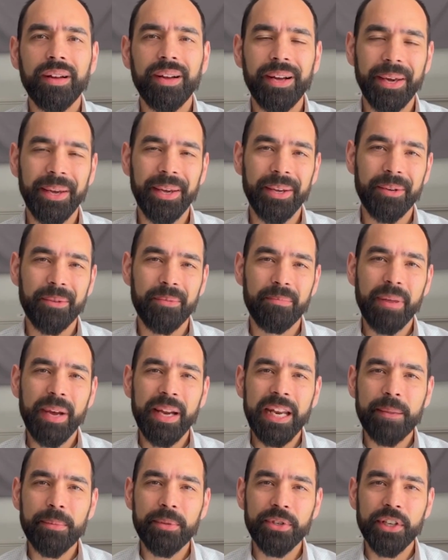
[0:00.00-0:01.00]
Hi, my
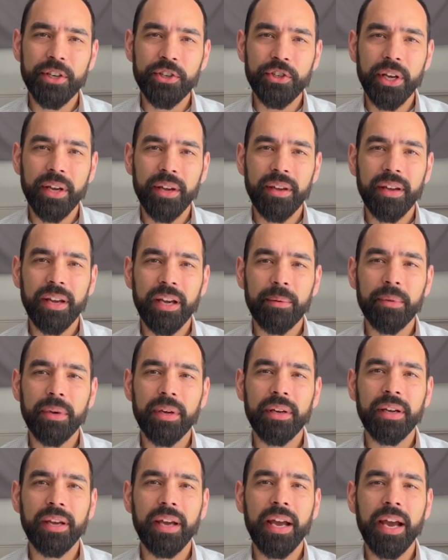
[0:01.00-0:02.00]
name is Ajay and I'm
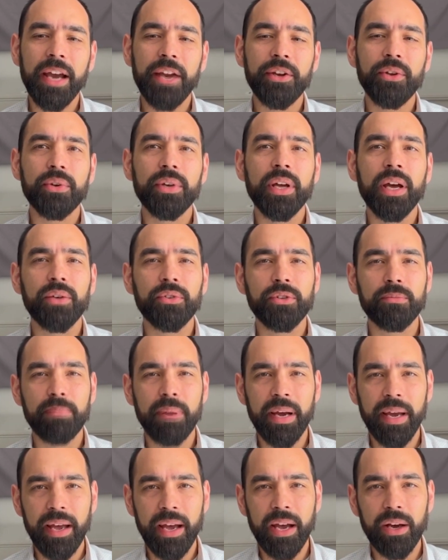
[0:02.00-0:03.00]
going to guide you on how to
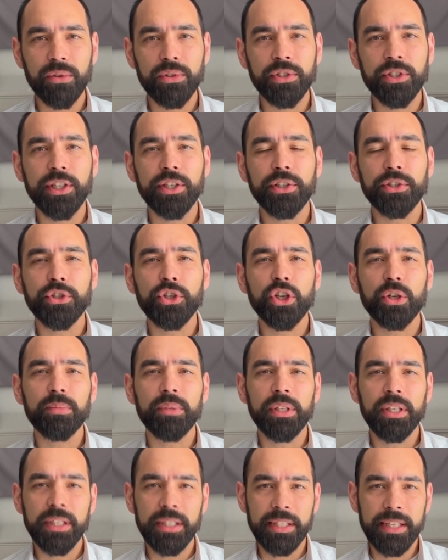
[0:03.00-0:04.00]
buy a house here in
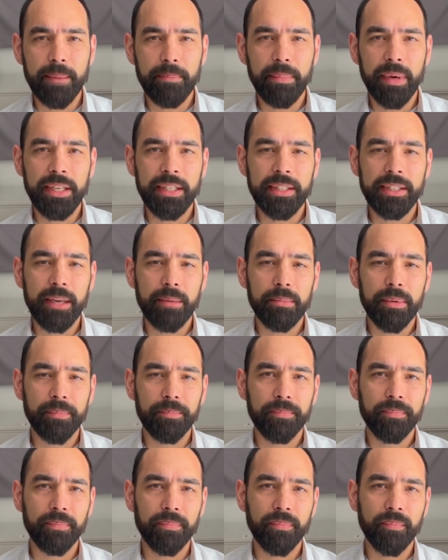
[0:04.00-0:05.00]
Germany step by step.
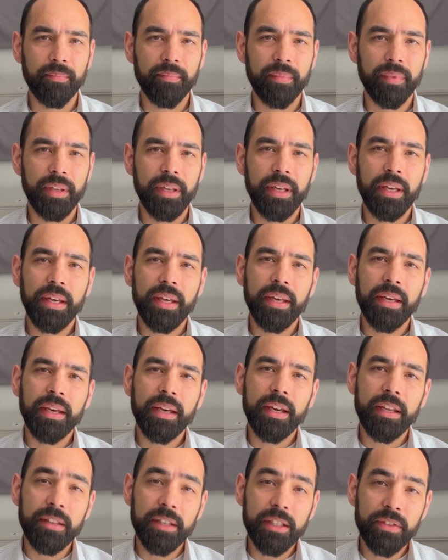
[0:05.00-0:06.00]

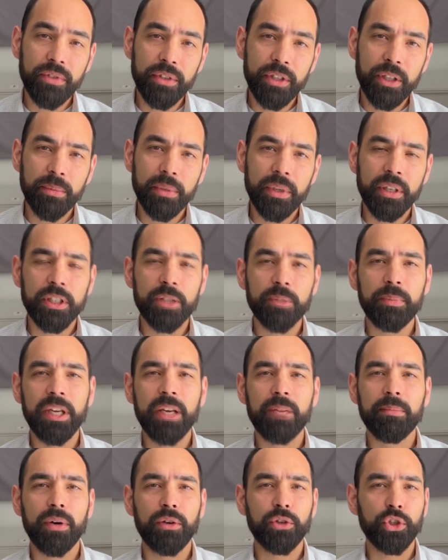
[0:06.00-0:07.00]
In this video I'm going to speak
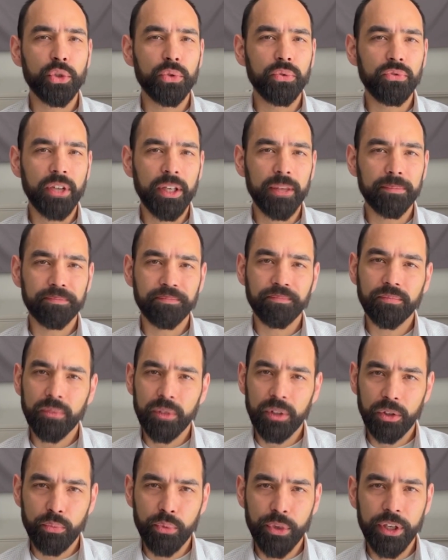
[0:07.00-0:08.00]
about Schufa,
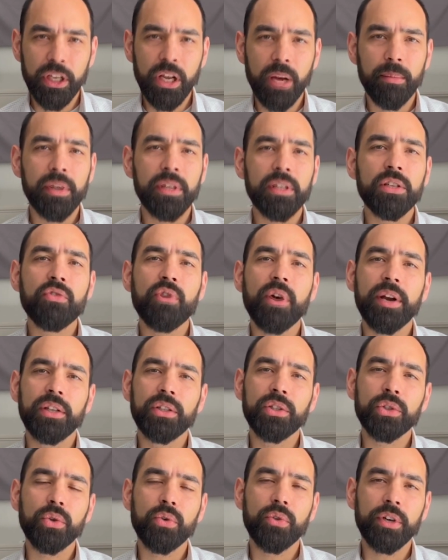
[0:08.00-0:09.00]
the predominant
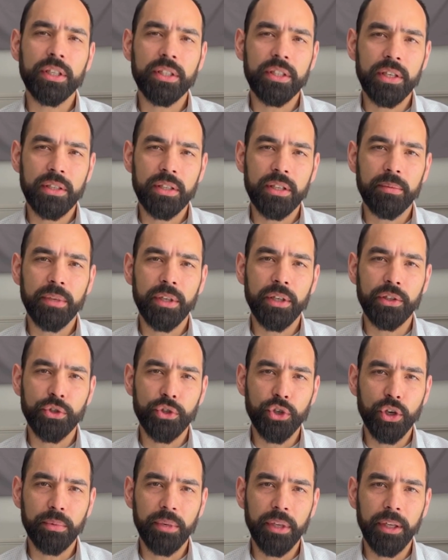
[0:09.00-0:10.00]
credit scoring system here in
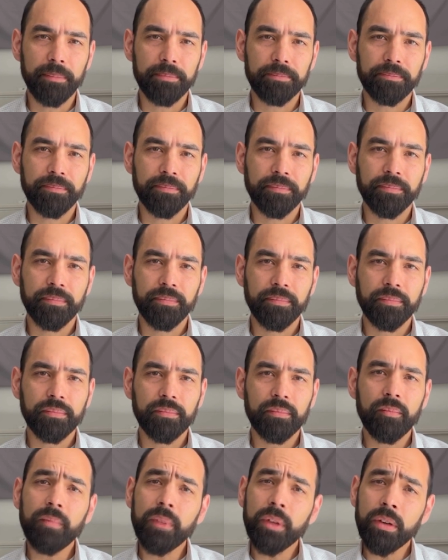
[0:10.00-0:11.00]
Germany.
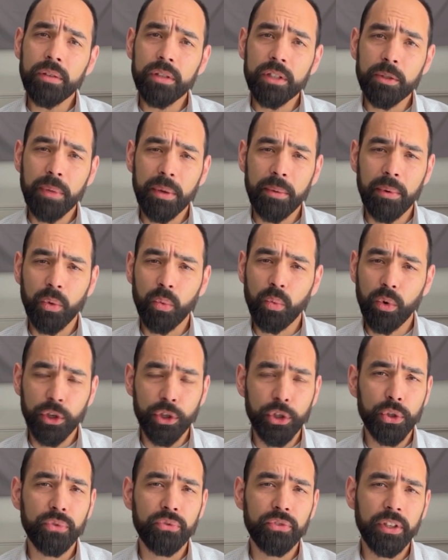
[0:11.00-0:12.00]
I'm going to speak about what
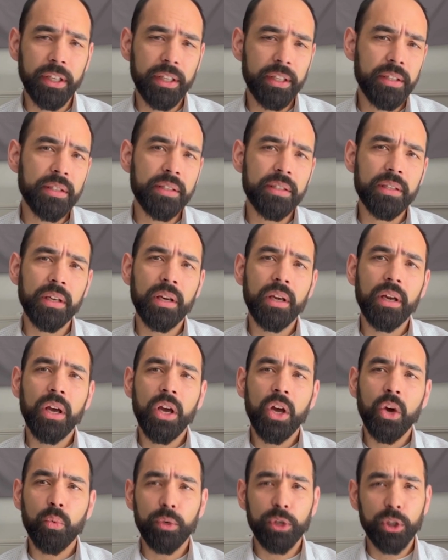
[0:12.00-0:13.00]
Schufa is,
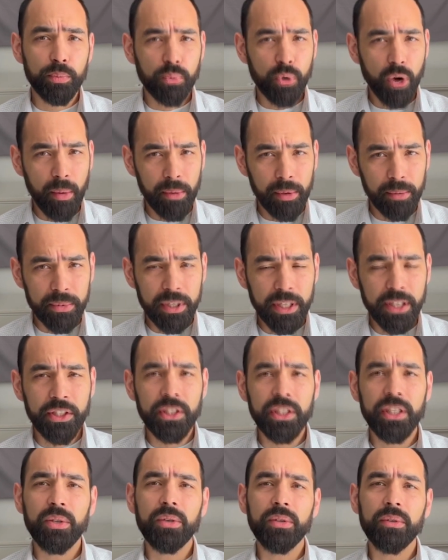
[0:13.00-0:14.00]
which problems I
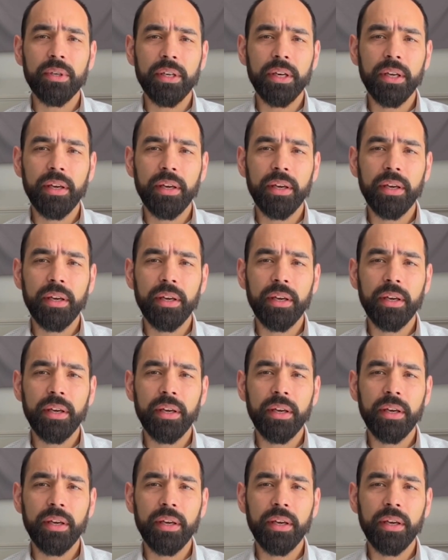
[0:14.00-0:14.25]
see